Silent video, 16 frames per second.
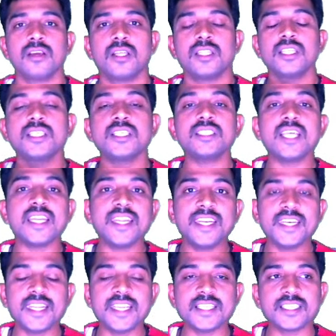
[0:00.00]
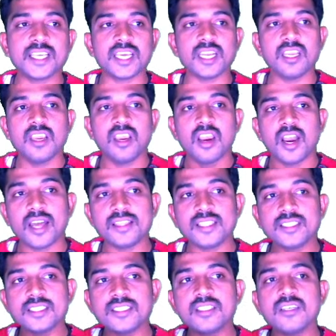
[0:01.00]
This is an integer and
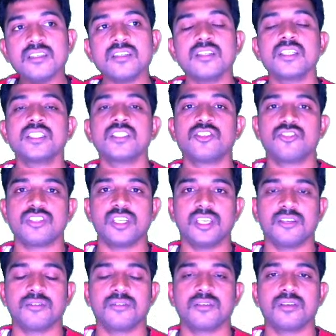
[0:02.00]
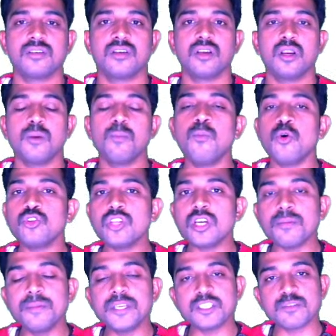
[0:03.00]
this is the string. Both
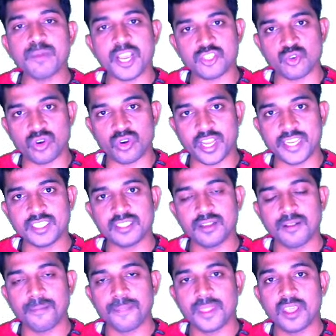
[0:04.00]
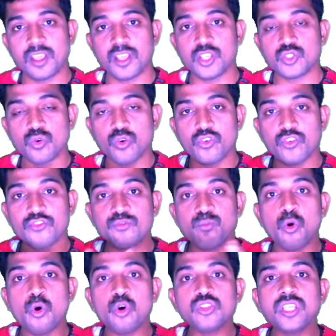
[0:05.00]
are mismatched, right? So if
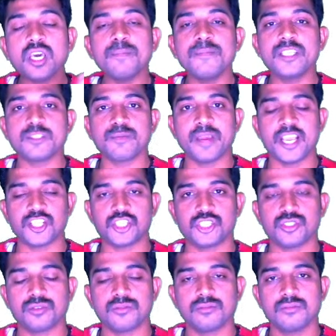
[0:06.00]
both are mismatched,